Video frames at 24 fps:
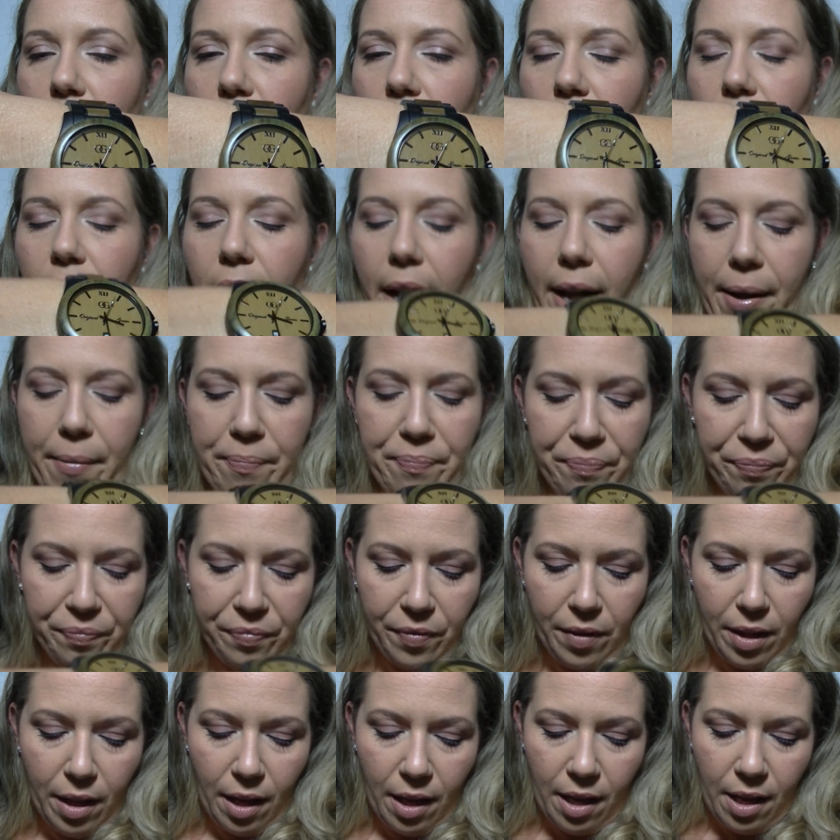Okay.
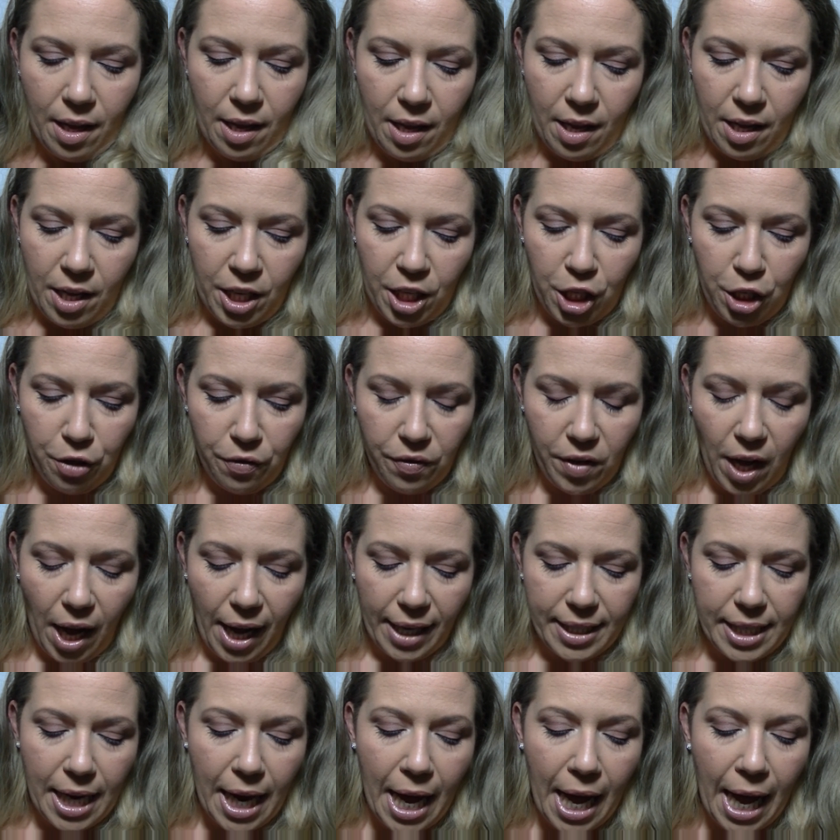You've
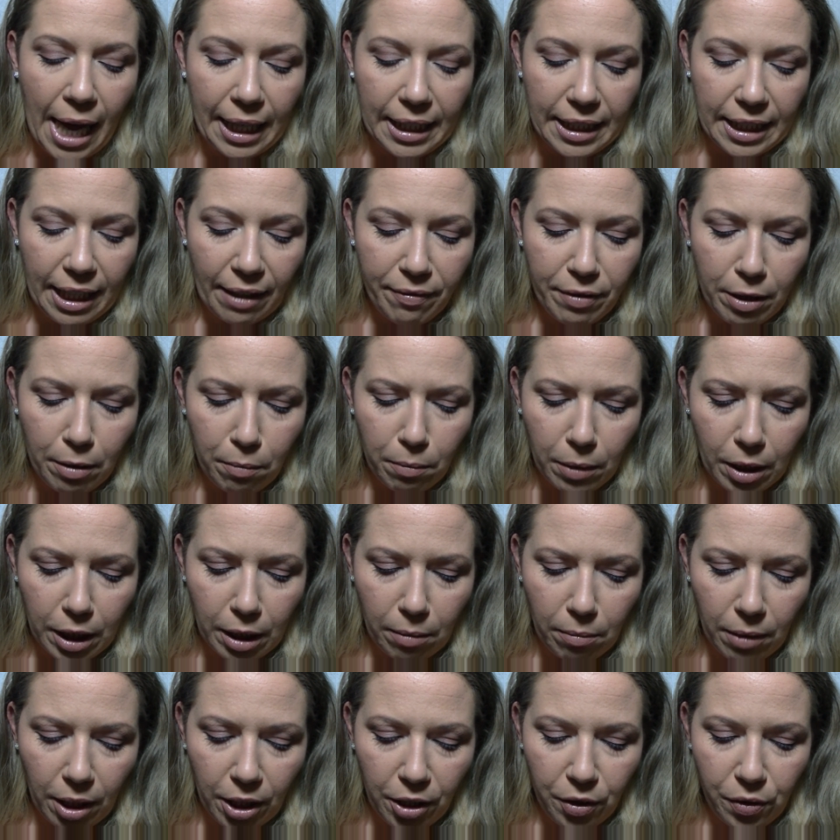got 11
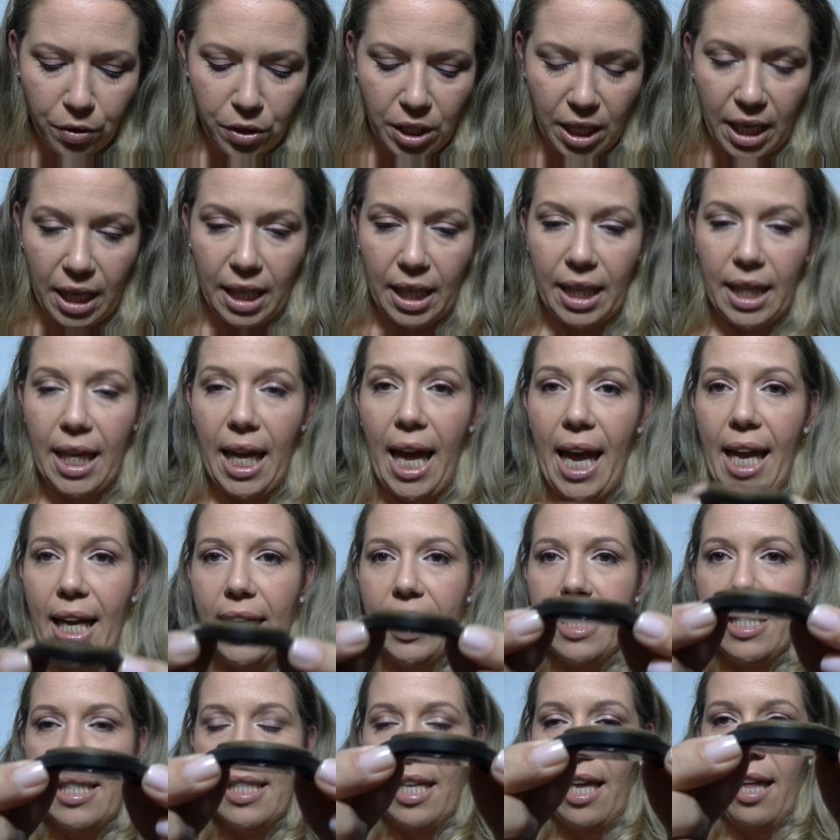millimeters in
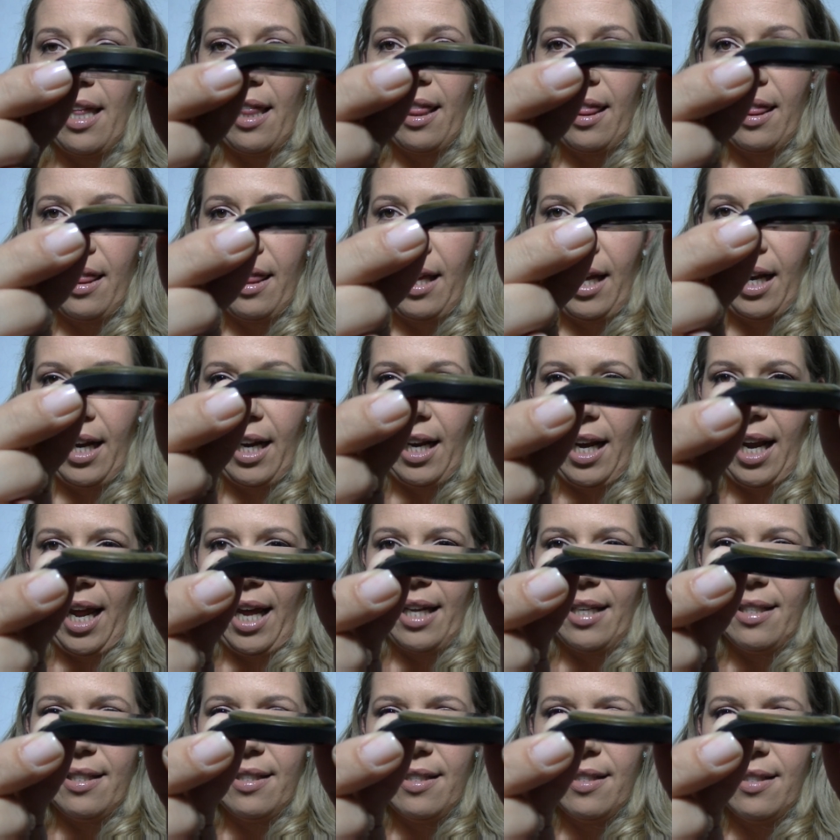case
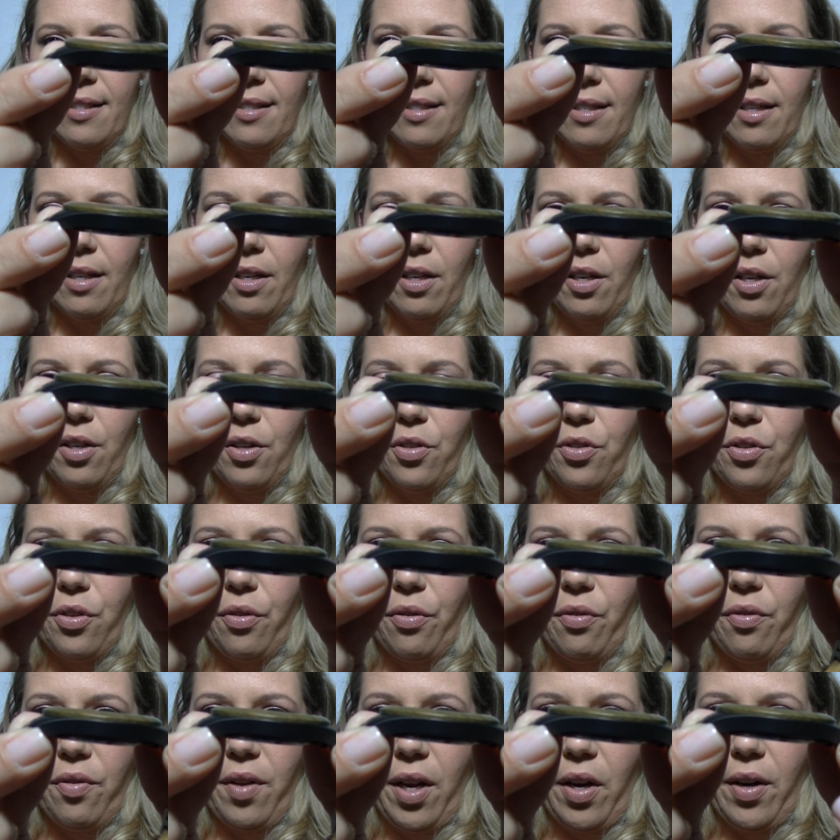thickness,
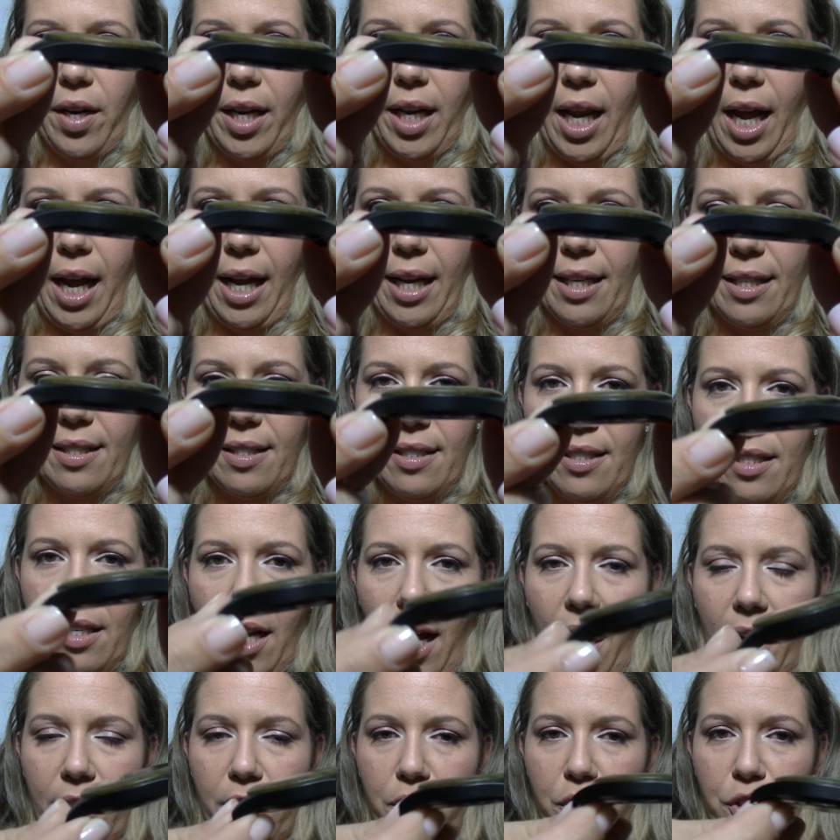so very nice.
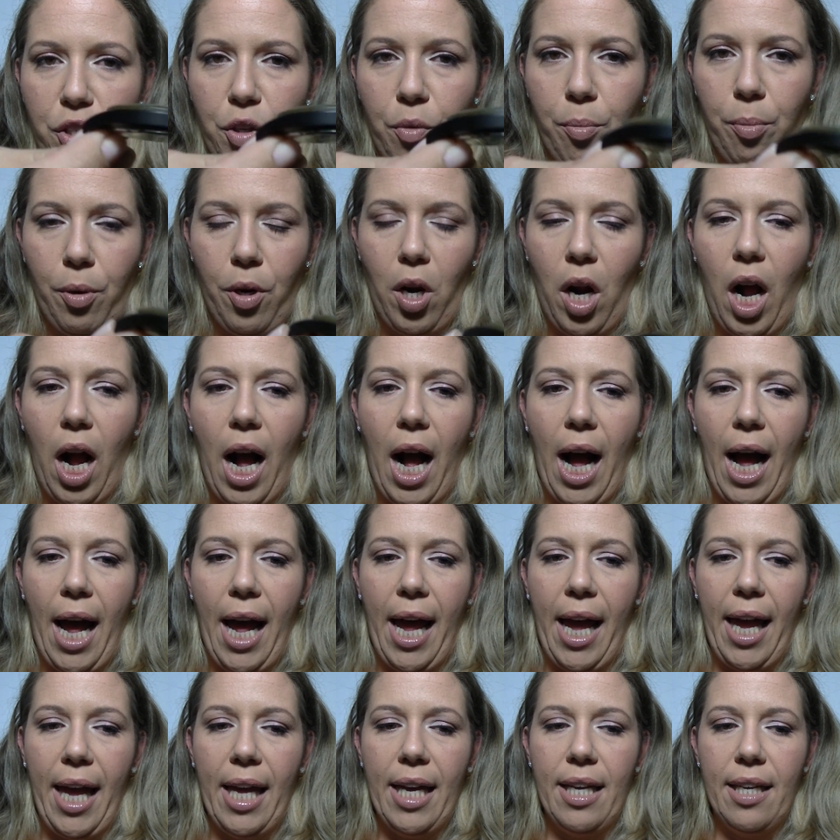Not a super
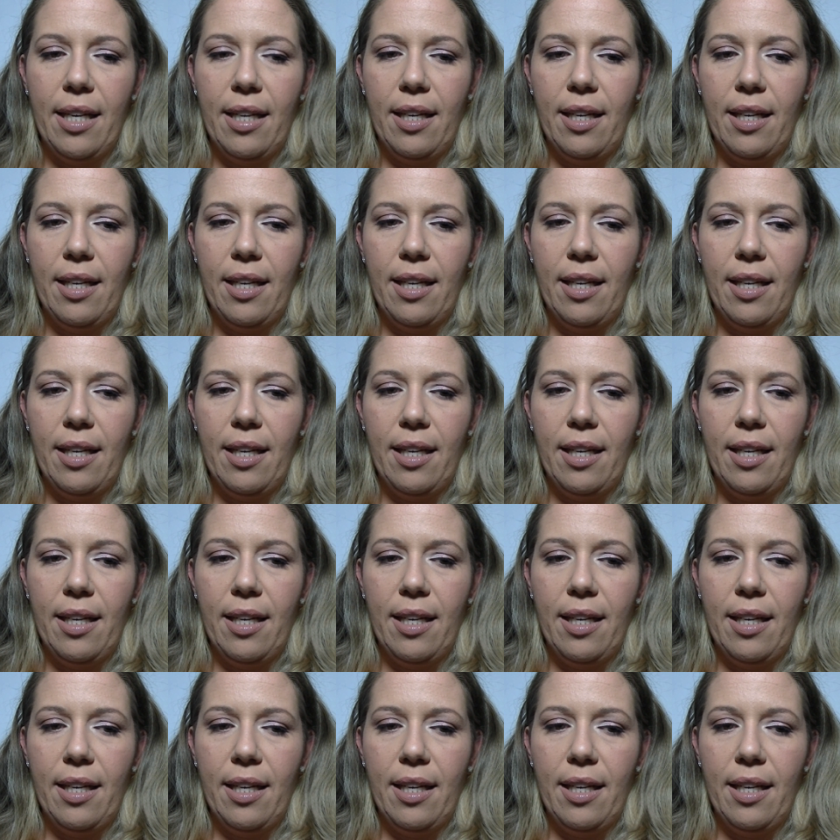high